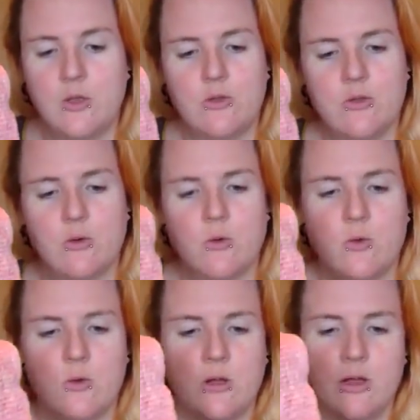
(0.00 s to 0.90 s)

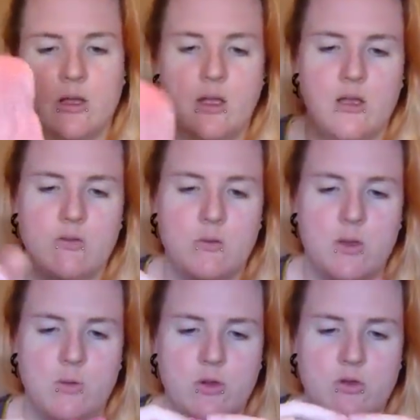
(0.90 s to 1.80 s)
So if
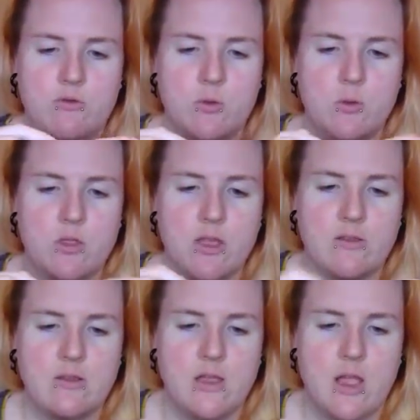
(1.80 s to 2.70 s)
we were to fold
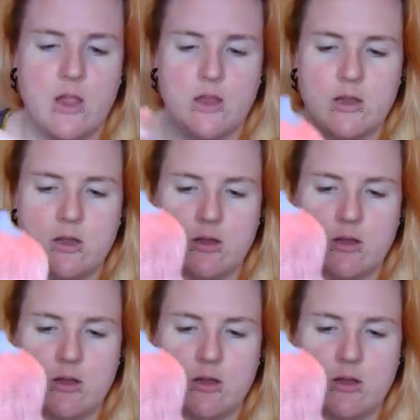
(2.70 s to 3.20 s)
this down